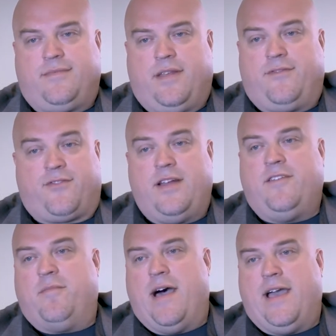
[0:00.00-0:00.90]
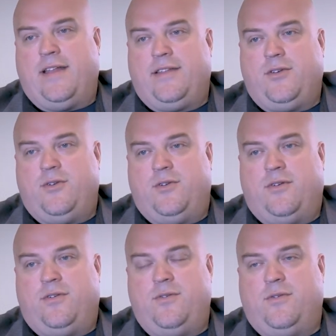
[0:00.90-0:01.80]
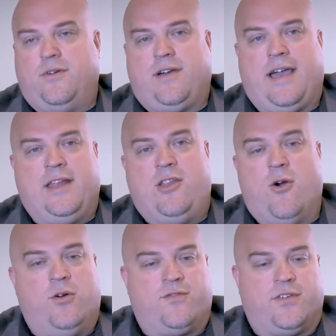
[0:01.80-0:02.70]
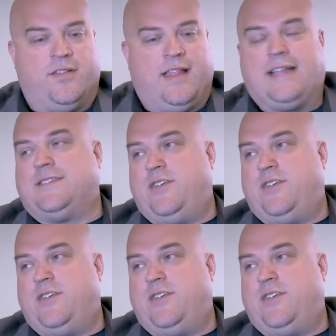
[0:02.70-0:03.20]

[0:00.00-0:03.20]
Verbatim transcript: a friend of mine who who I had known for lots of